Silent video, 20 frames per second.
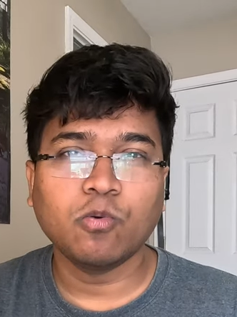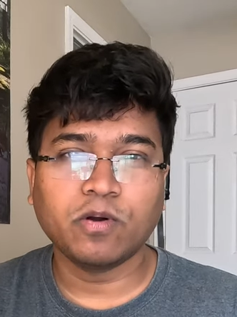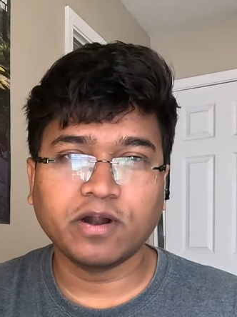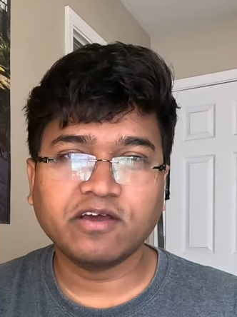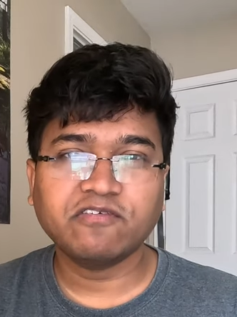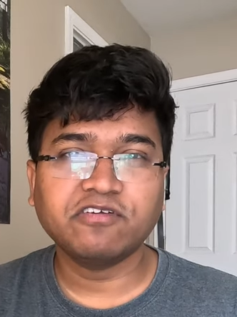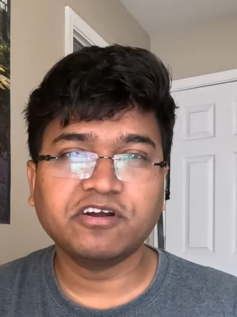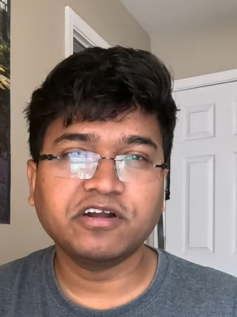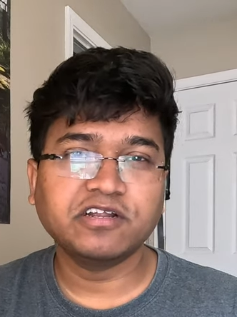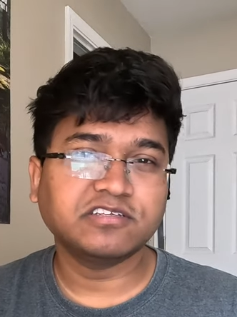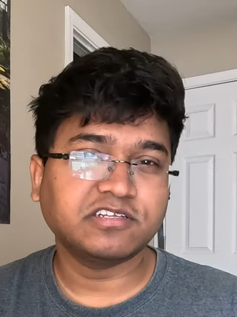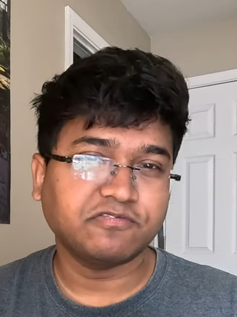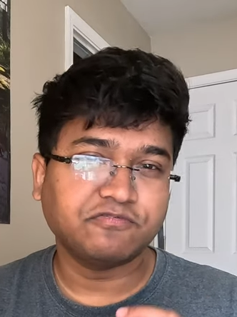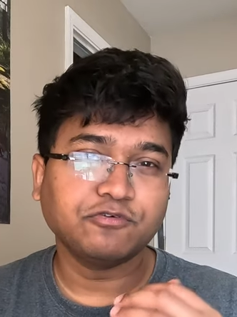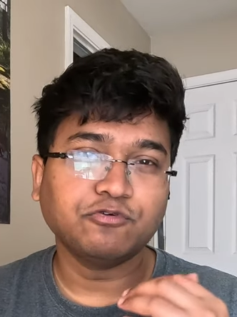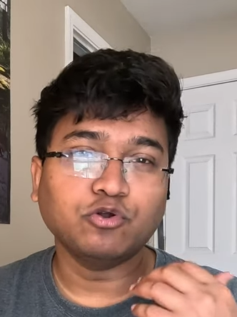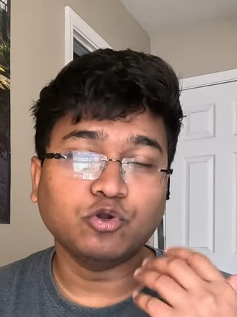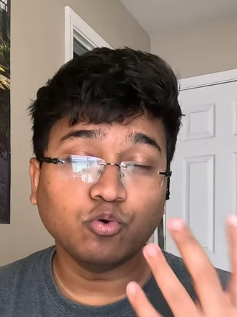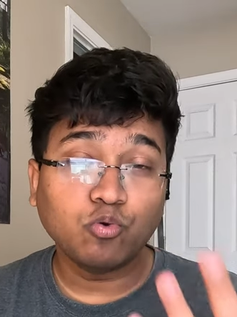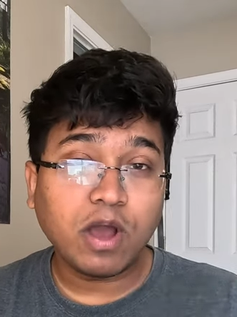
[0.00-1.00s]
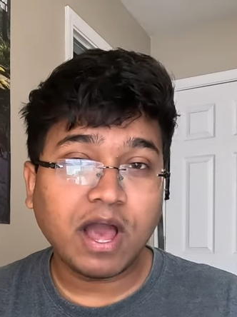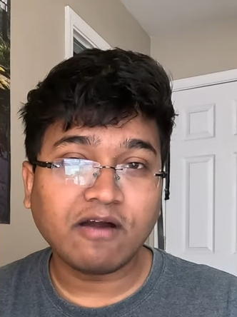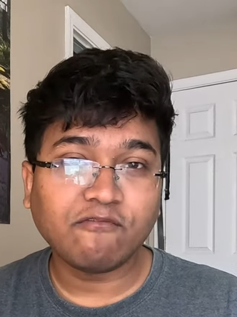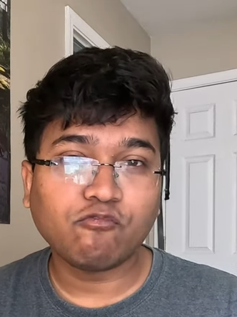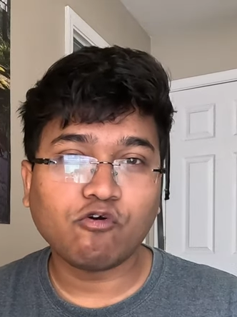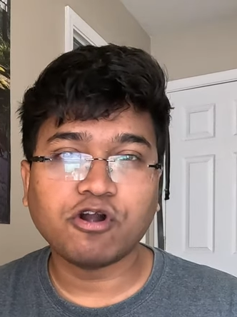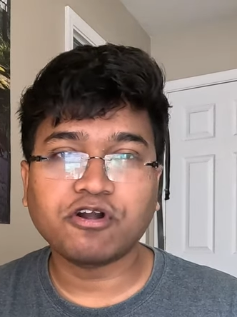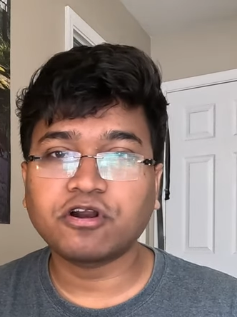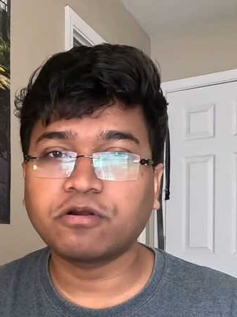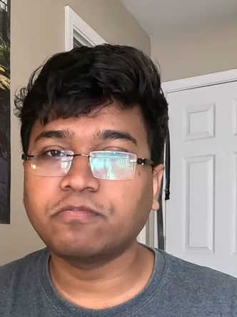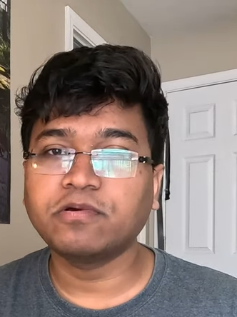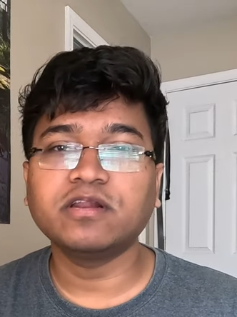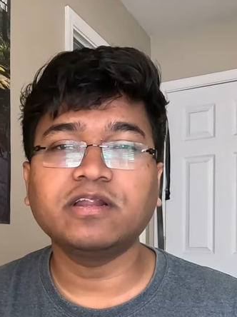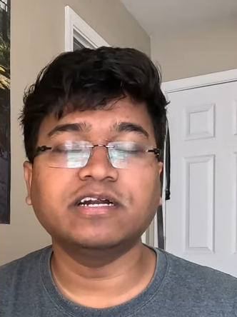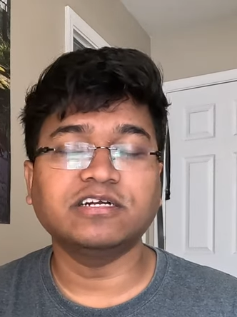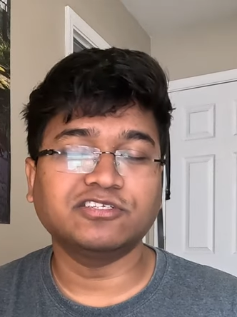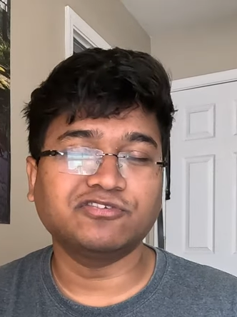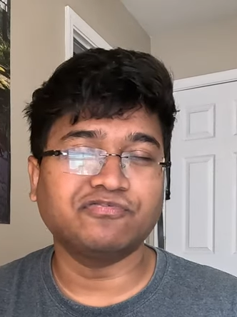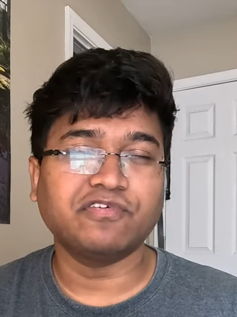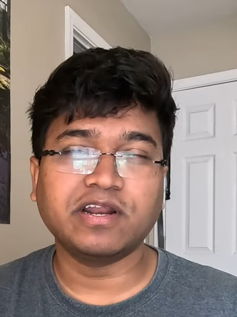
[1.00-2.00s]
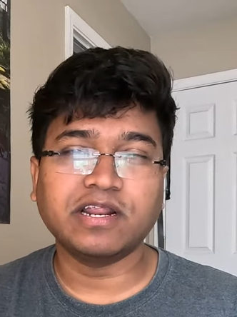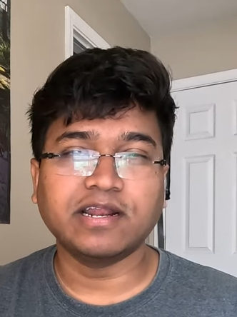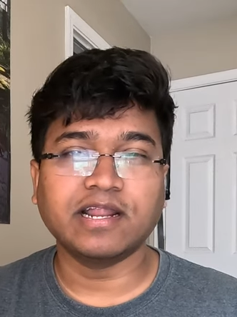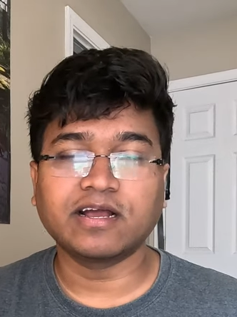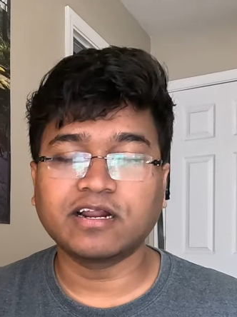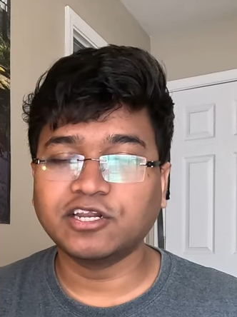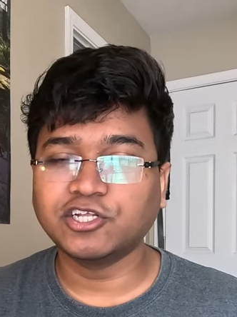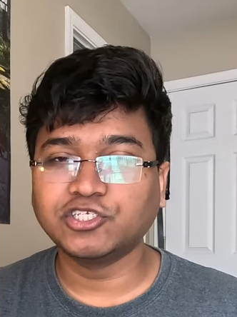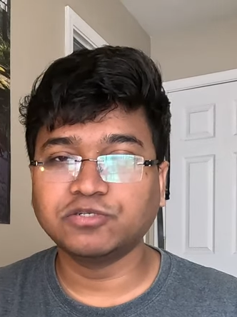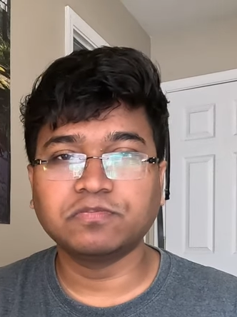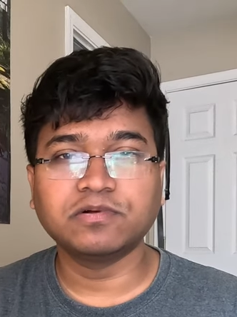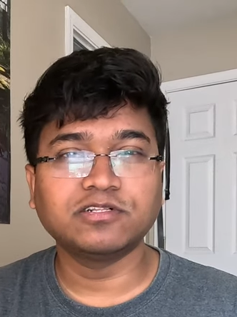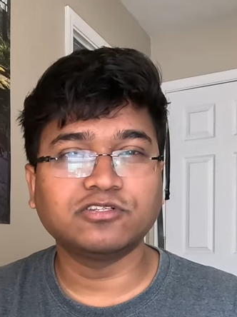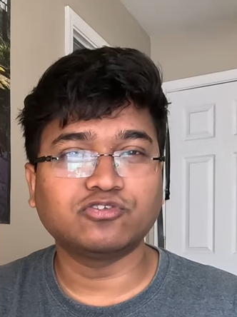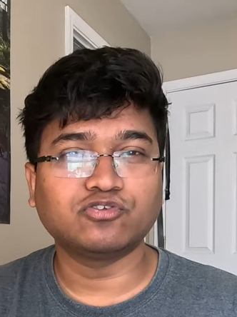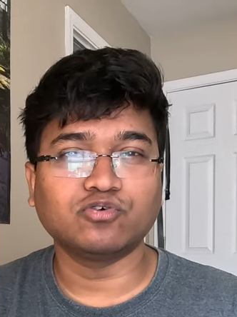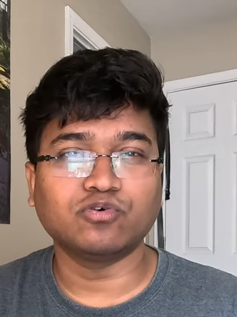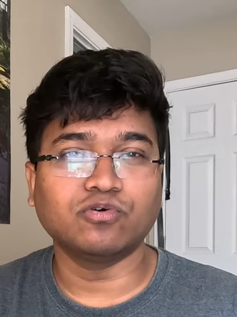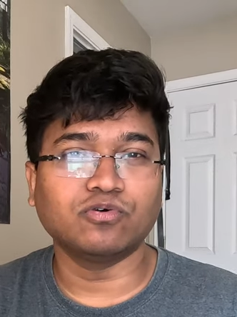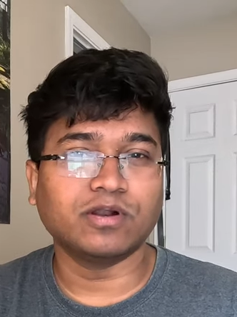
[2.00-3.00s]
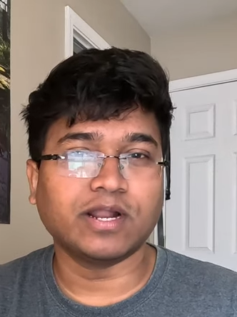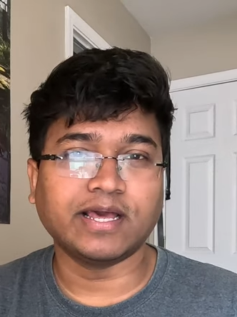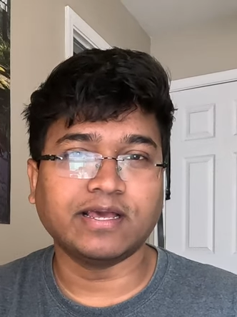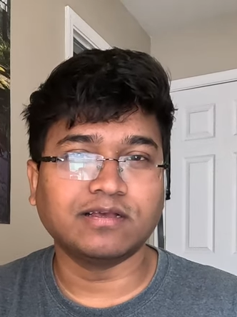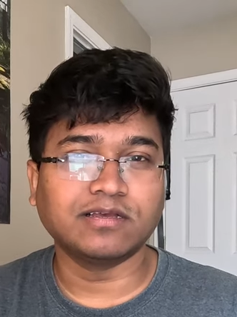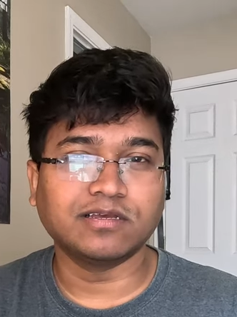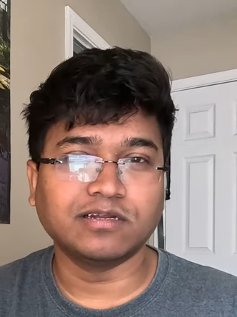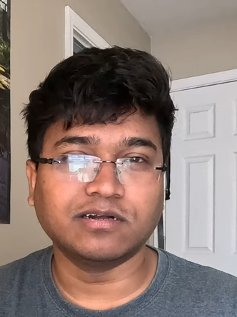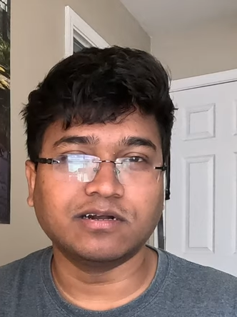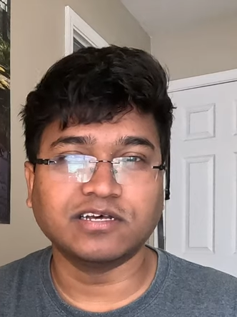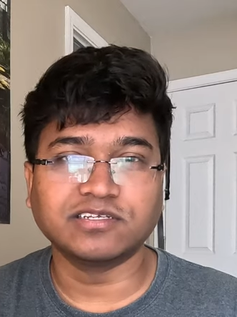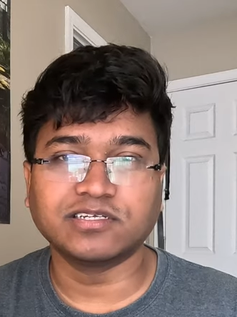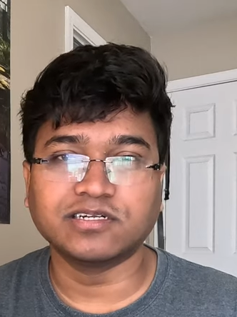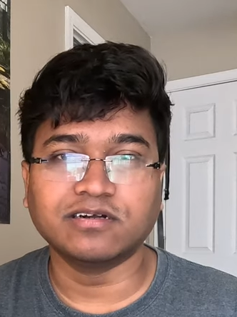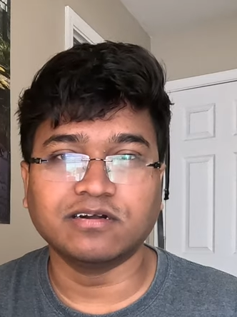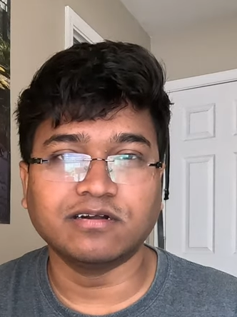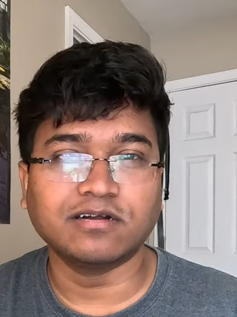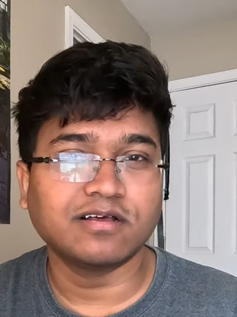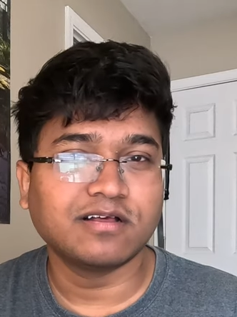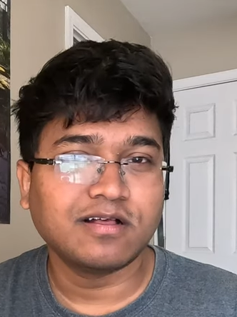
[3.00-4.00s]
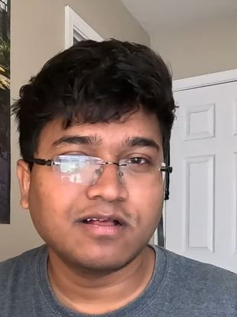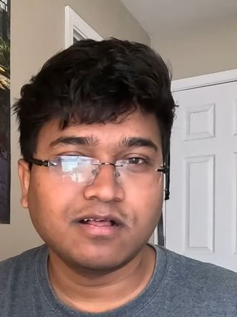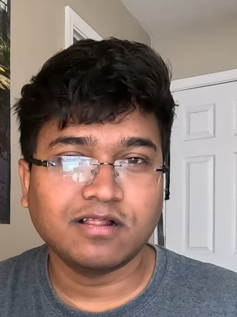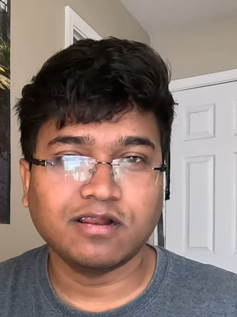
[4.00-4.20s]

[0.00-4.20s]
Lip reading: Whatever it is, if you do have water bill, it's very negligible, so like it doesn't,